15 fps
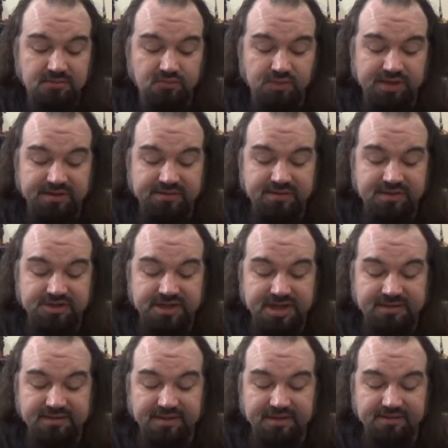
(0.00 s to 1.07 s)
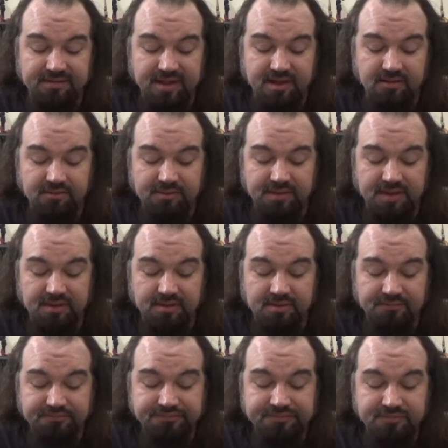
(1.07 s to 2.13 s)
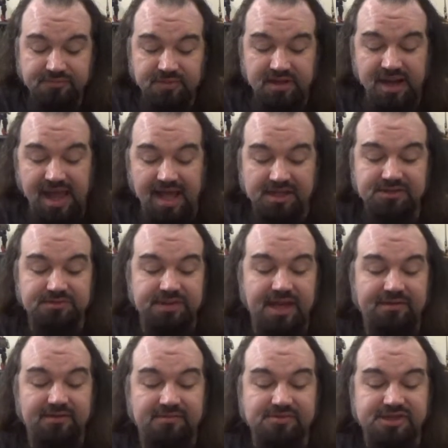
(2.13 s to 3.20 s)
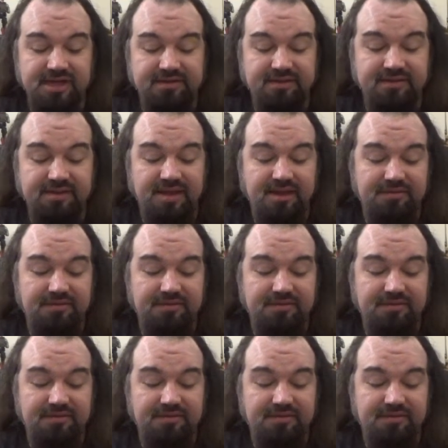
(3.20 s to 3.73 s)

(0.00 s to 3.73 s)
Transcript: reason to check things out with not actually having him check things